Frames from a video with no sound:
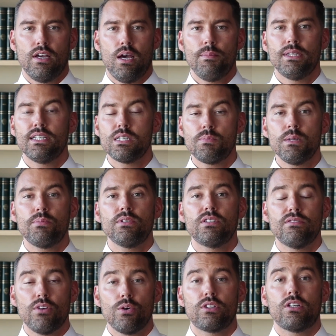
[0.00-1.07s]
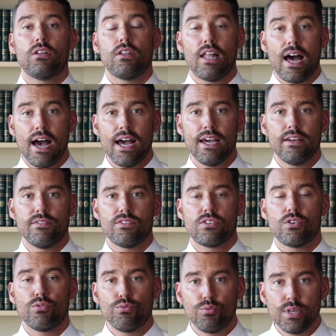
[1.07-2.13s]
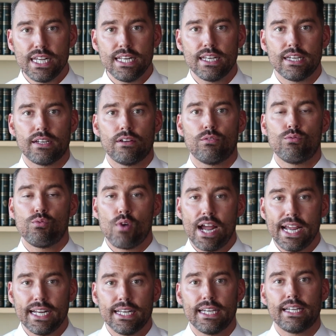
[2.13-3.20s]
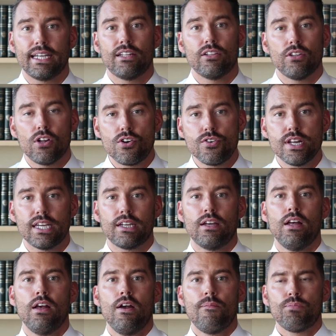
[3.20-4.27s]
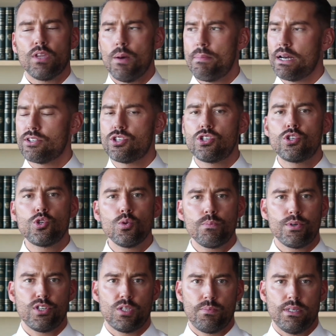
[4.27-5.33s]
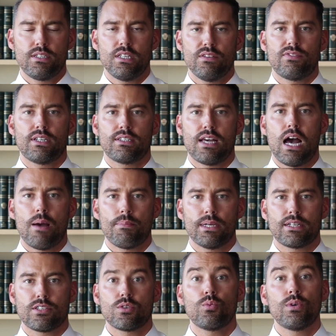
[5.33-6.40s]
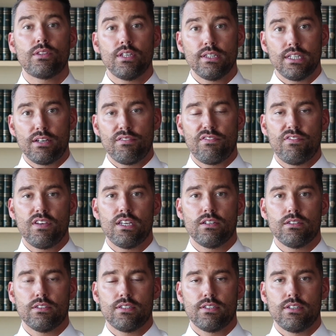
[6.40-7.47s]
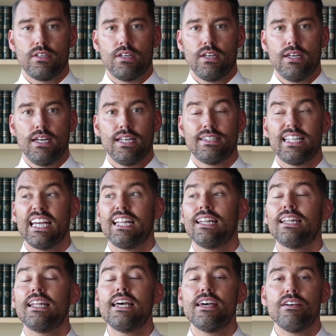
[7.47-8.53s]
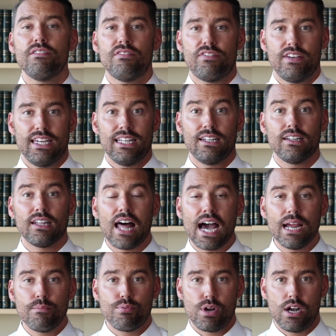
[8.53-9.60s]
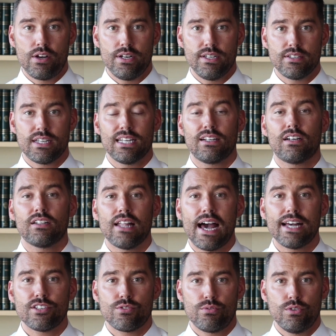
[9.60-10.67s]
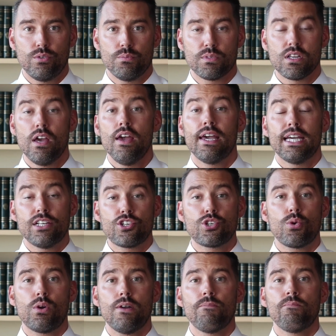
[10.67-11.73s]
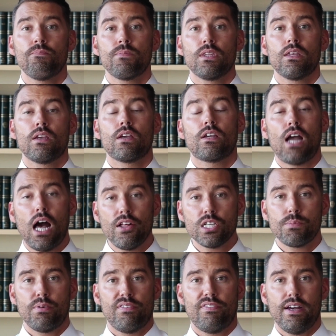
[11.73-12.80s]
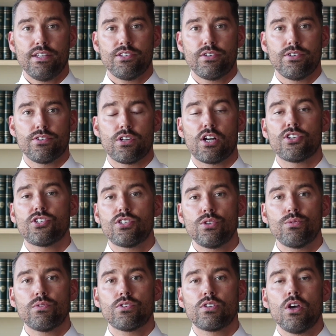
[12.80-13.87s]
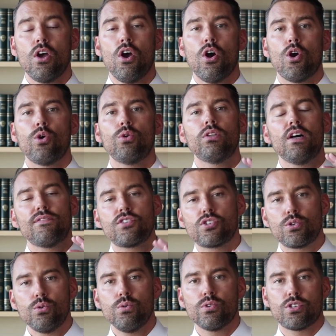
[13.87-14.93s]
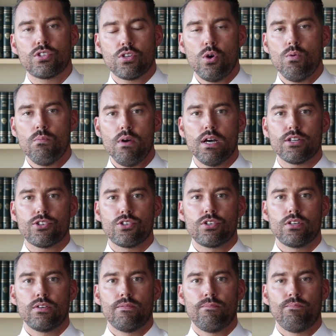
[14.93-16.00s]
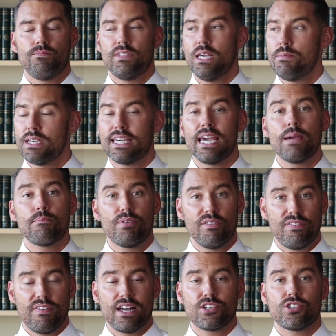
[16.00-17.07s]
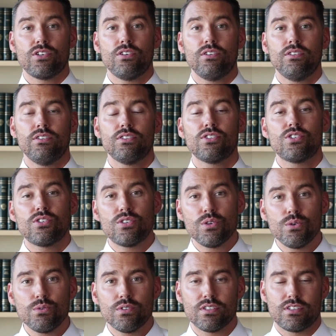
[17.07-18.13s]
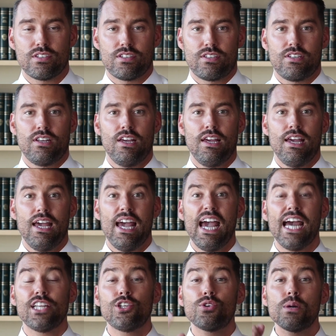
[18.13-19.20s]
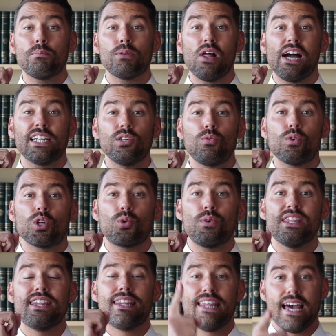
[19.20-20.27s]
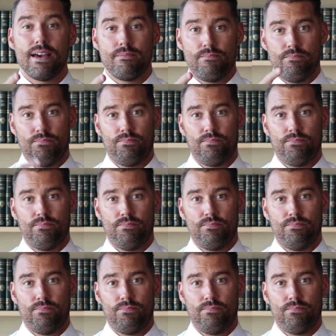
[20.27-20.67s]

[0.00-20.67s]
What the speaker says: I mean, these people devote their lives to reading, writing, and learning about super specific topics within their field. They live in libraries and classrooms. In short, college professors are students who love school so much, they became professional students. And you're applying to work with them.